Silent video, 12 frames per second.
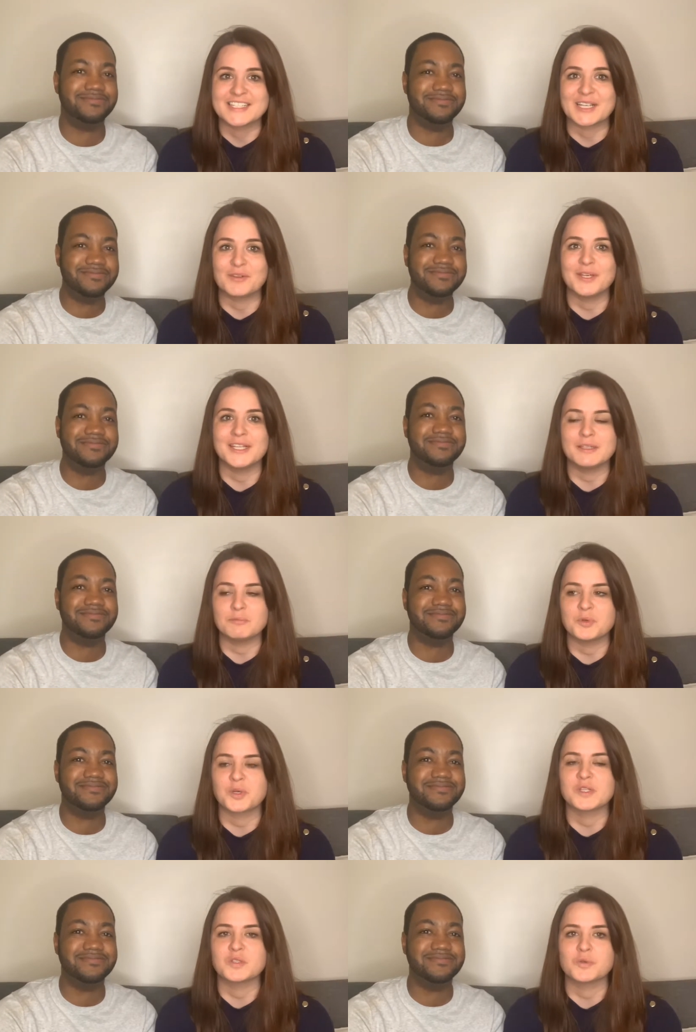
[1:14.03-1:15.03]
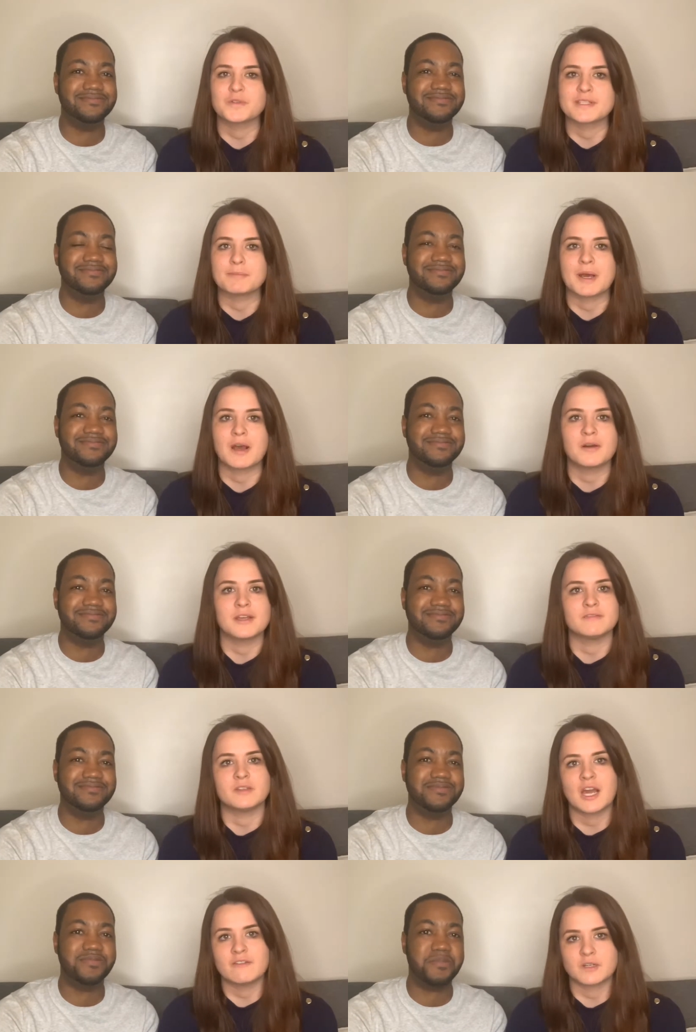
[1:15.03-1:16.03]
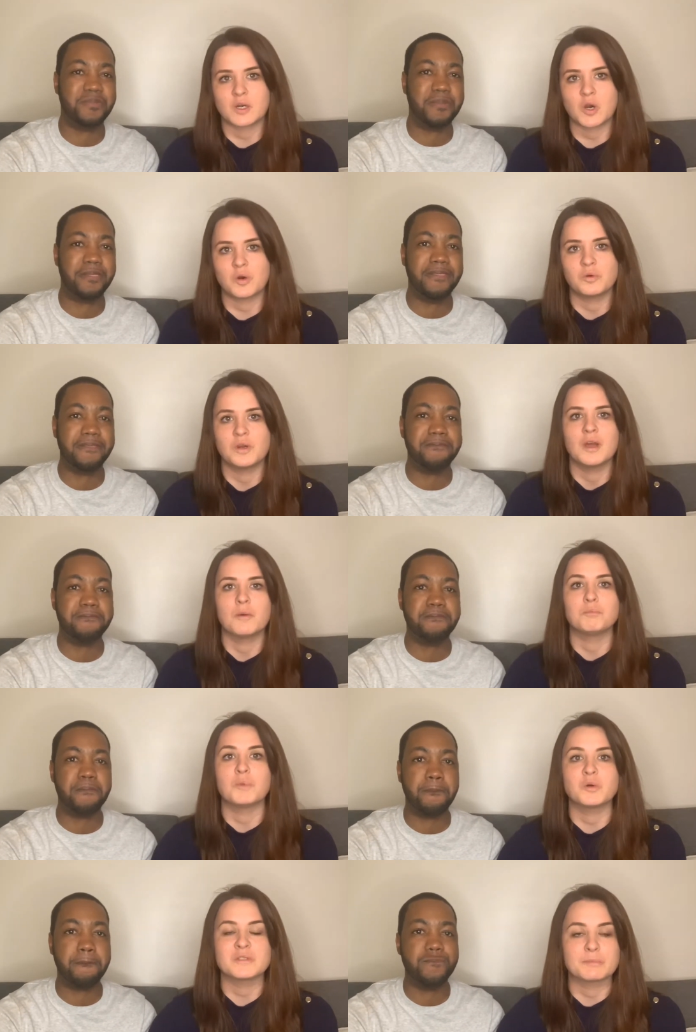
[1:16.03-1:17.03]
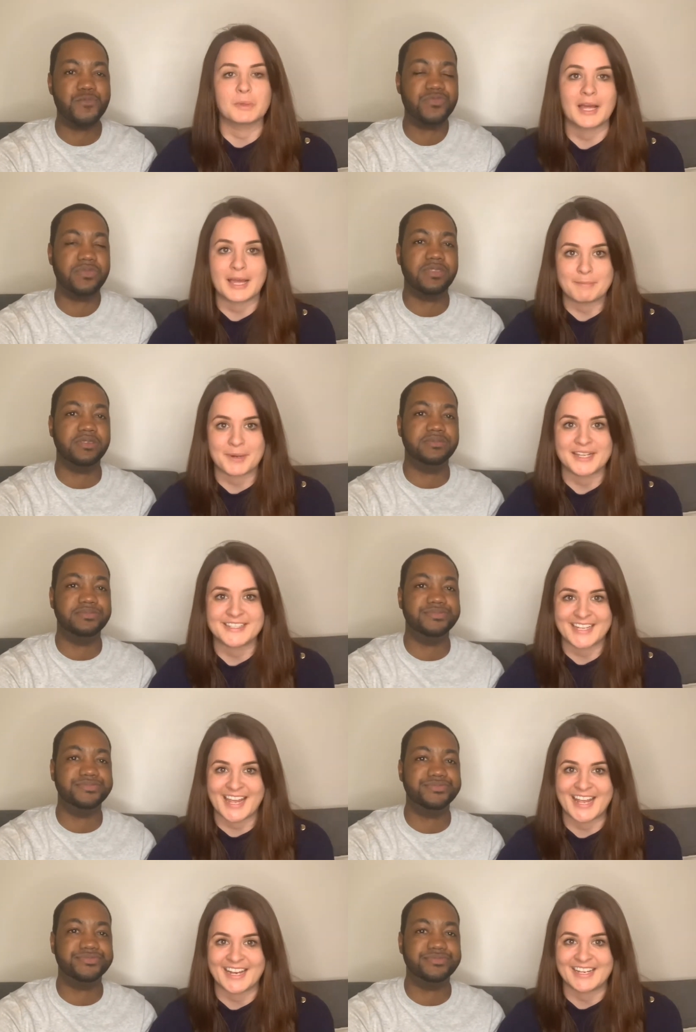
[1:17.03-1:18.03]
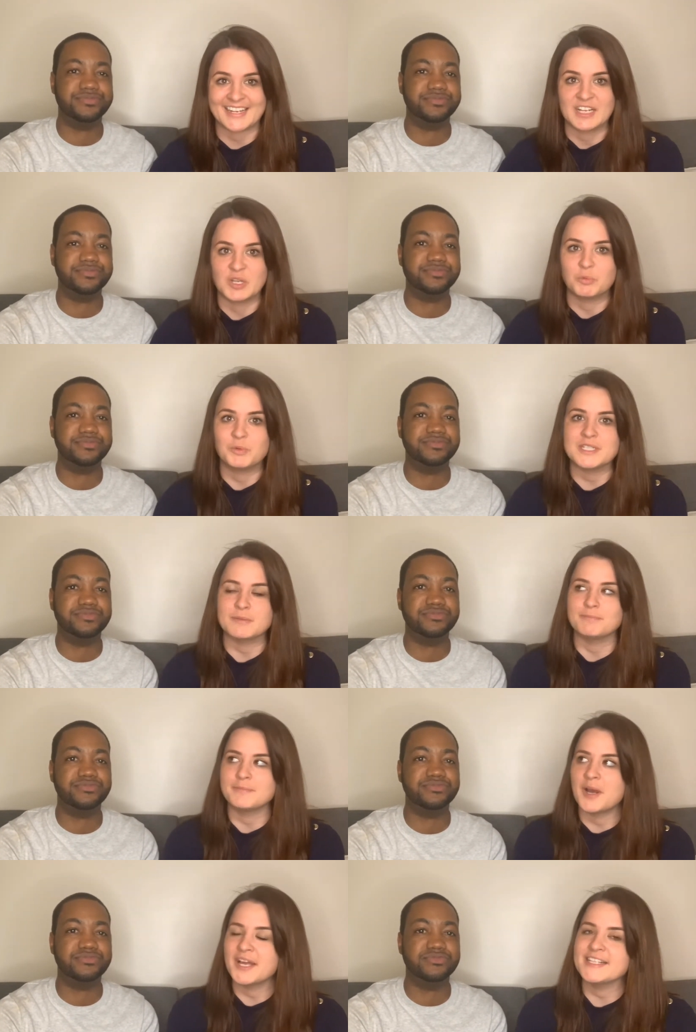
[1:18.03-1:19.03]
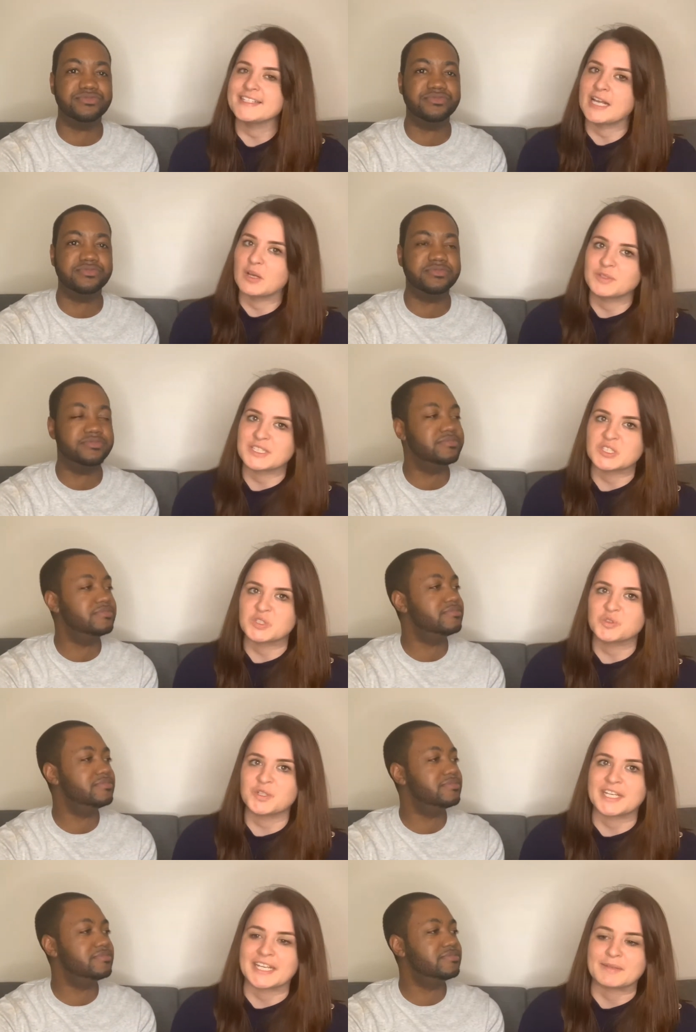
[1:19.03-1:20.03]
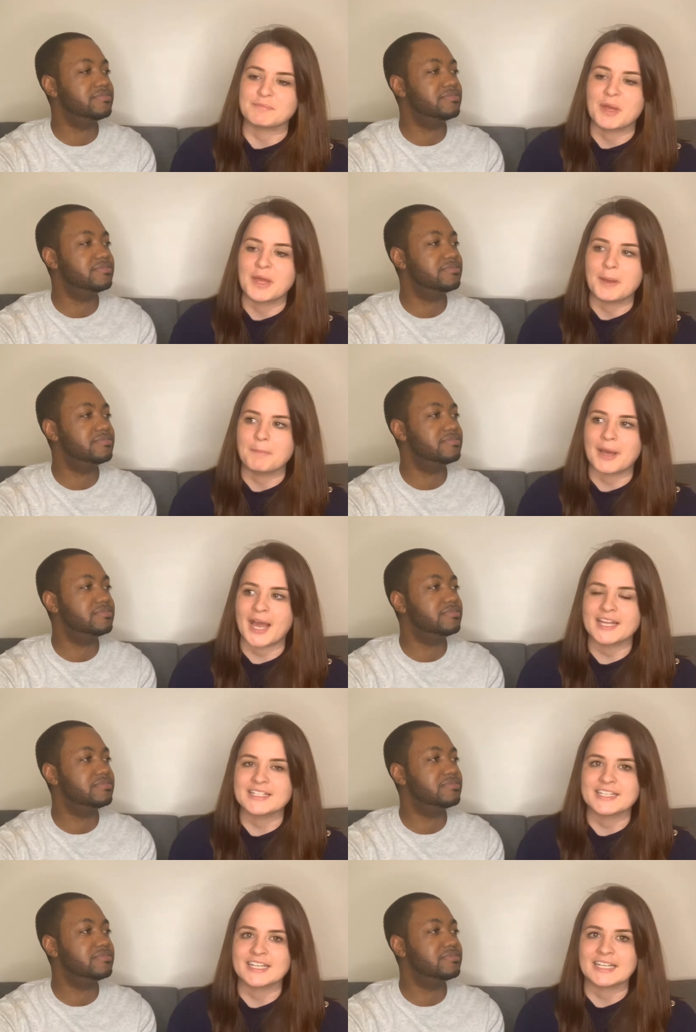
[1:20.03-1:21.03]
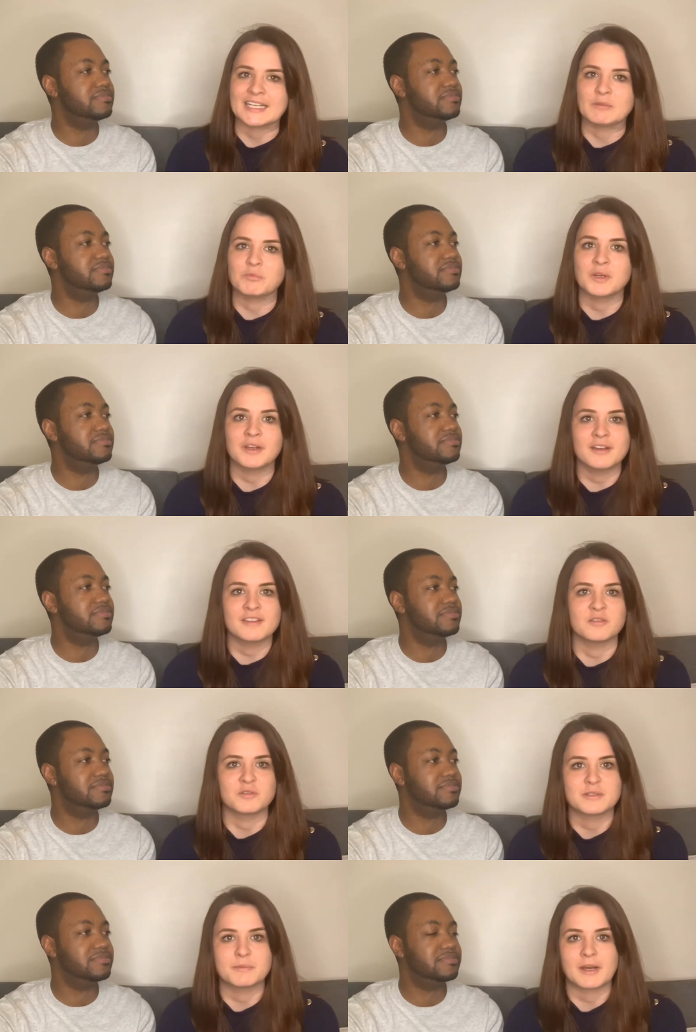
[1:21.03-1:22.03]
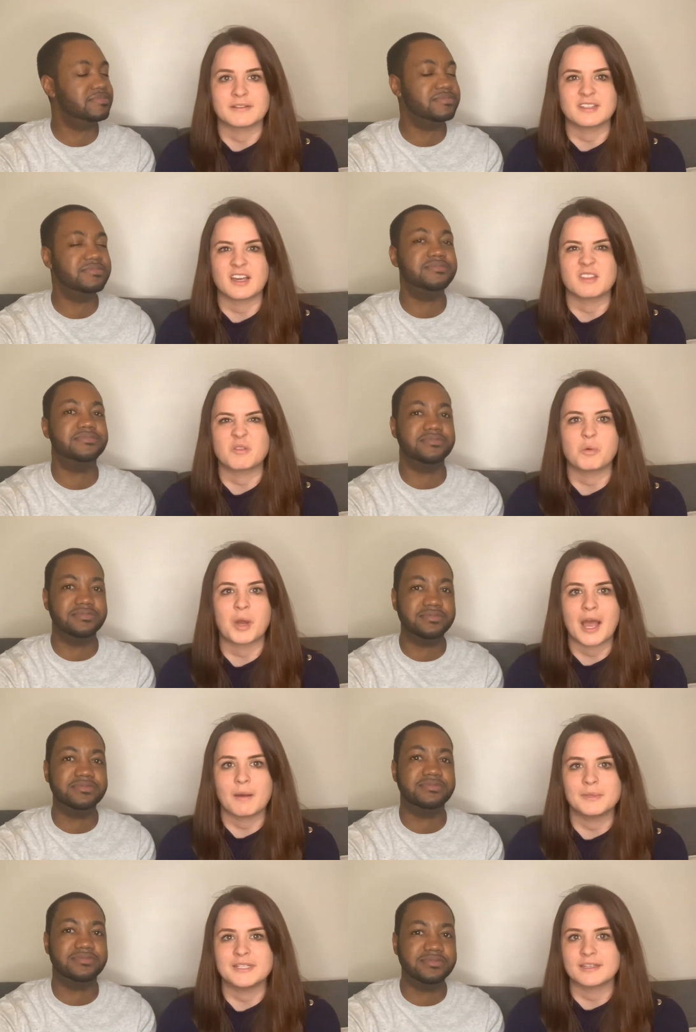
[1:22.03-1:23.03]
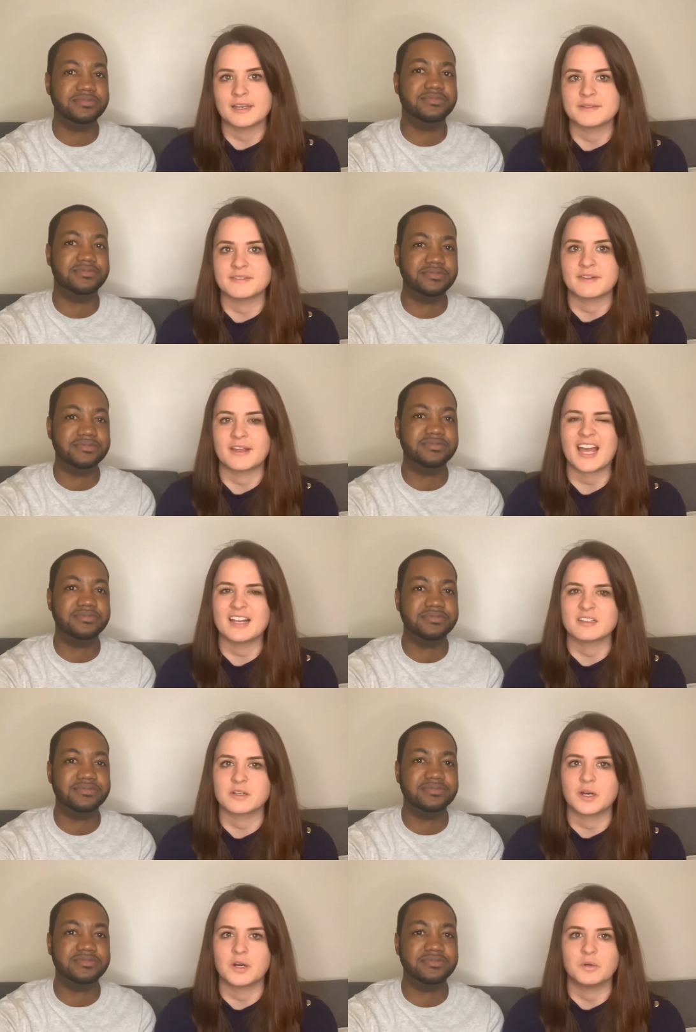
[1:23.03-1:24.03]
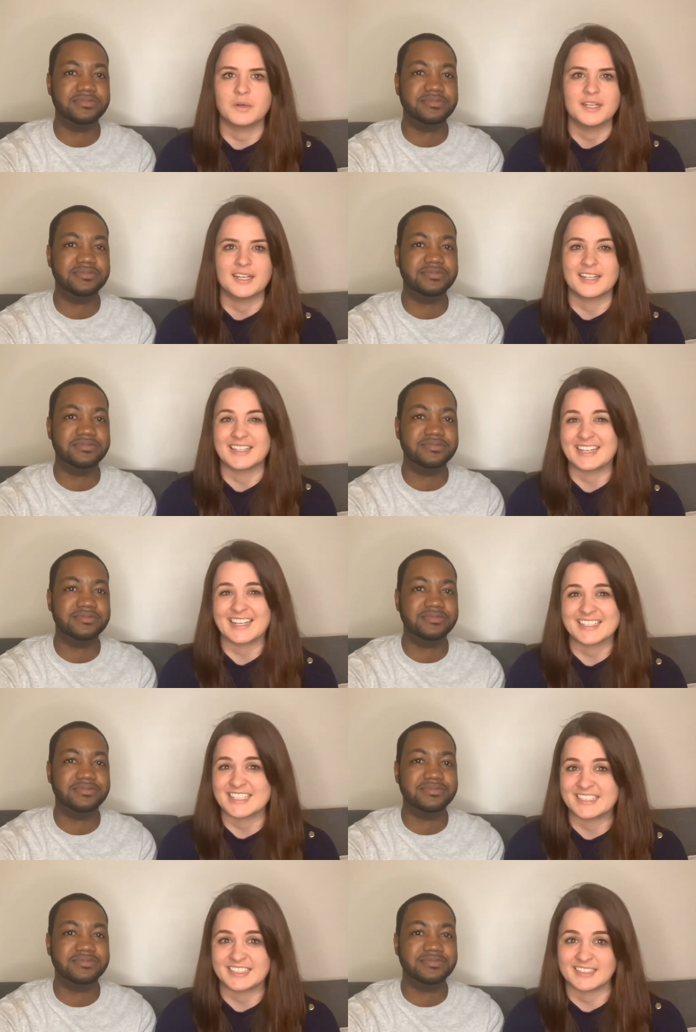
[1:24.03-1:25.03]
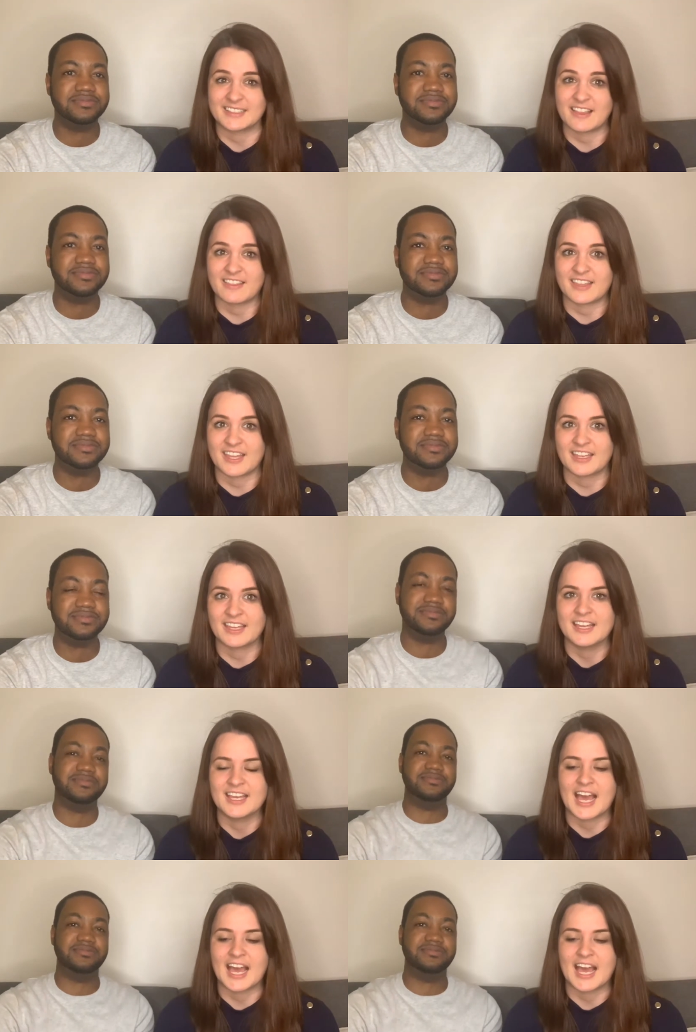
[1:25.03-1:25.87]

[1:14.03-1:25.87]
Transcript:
Speaker 1: So in the book, it talks about if you have a goal, multiply it by 10, which might sound extreme, but actually when I thought about it, I thought, well, how many times have I had a goal and then actually done nothing?